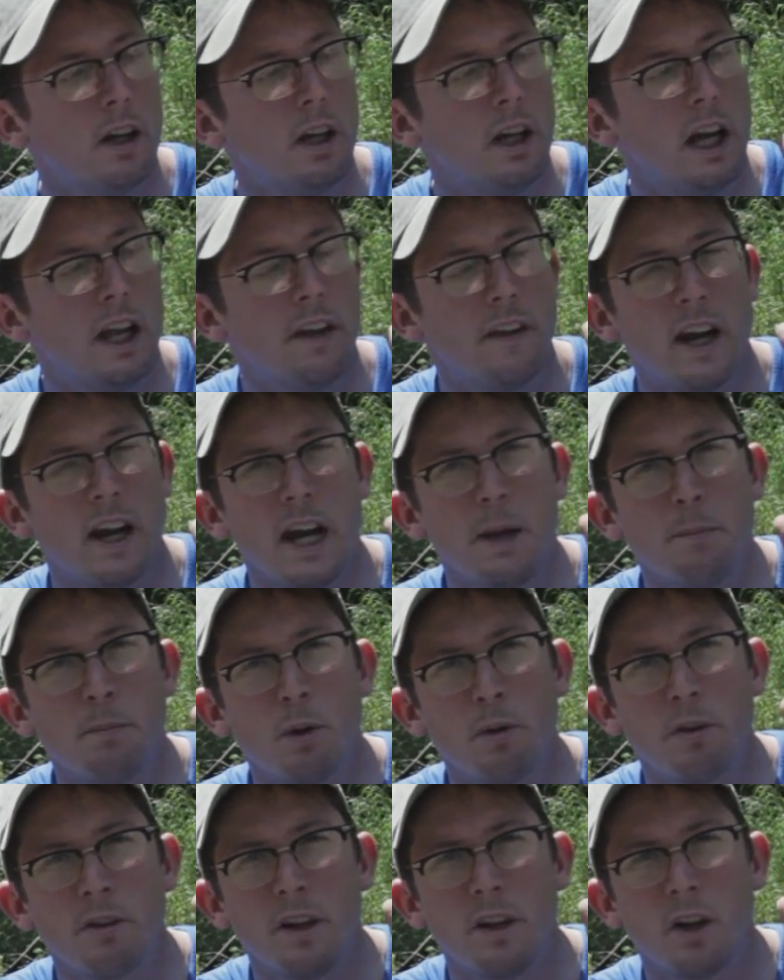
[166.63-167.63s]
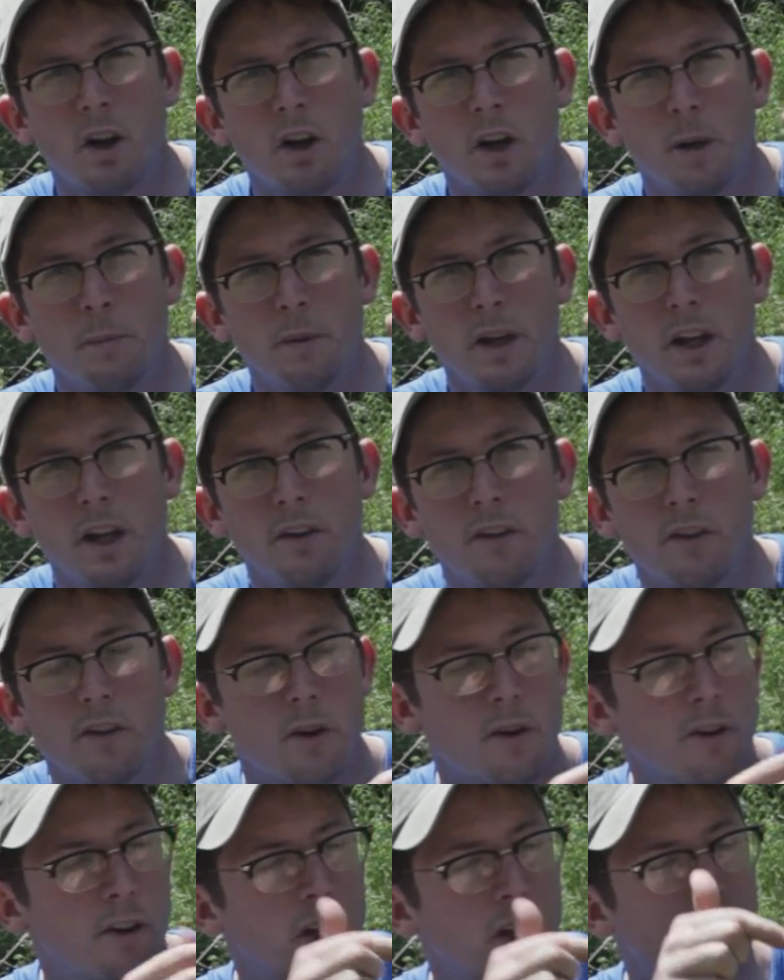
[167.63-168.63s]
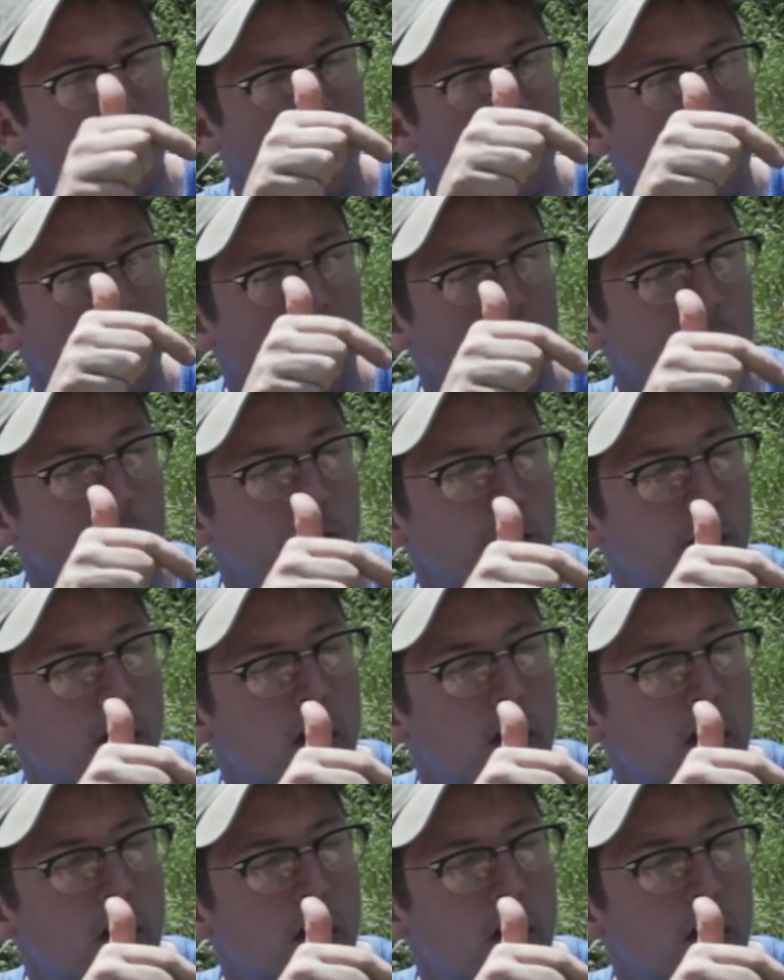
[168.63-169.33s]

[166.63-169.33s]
and the hypothenar eminence. There's a curve